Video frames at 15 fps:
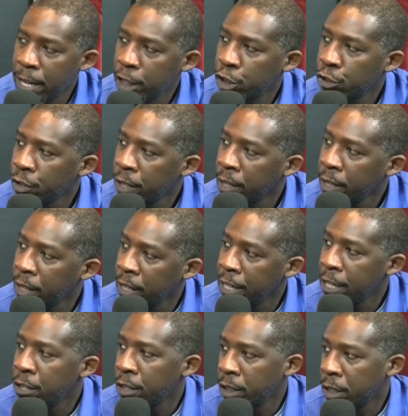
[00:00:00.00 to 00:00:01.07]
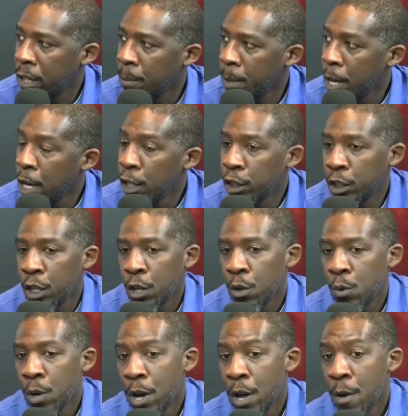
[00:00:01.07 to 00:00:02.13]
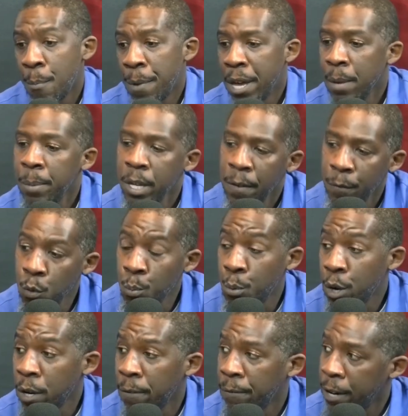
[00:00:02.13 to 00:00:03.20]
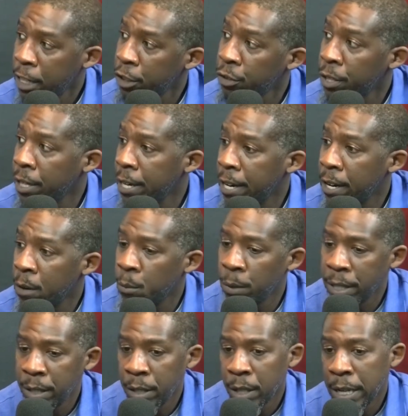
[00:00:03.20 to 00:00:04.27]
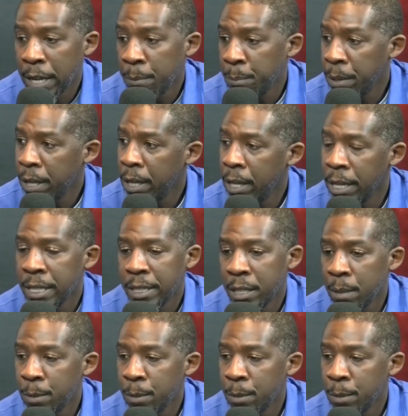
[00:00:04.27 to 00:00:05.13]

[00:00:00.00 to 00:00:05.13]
veteran leadership. So maybe if you brought a veteran in here when Embiid and